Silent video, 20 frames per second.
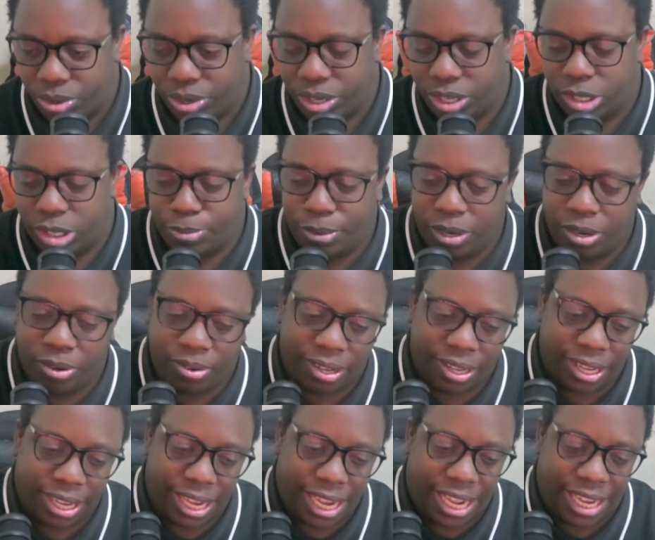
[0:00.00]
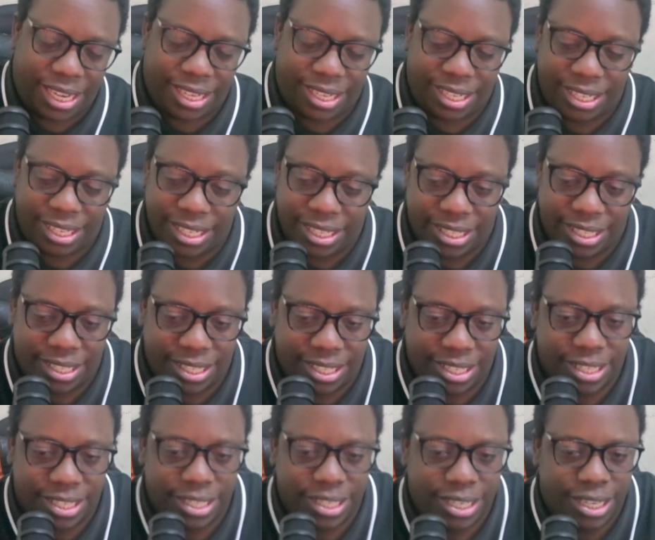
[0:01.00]
to be looking at
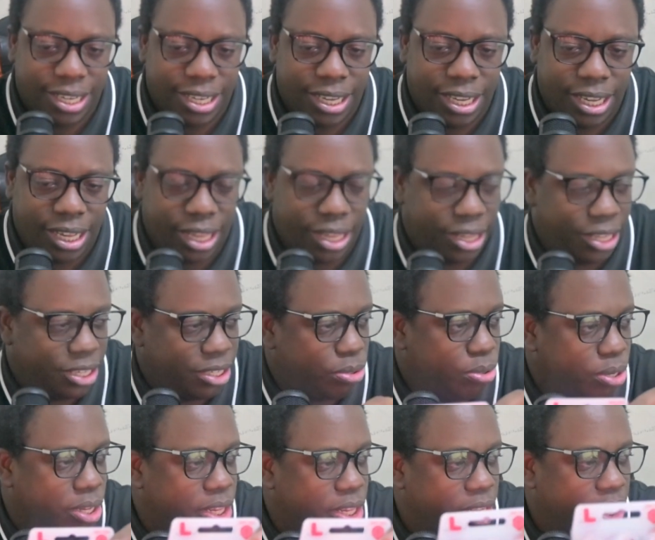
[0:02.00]
is this one, the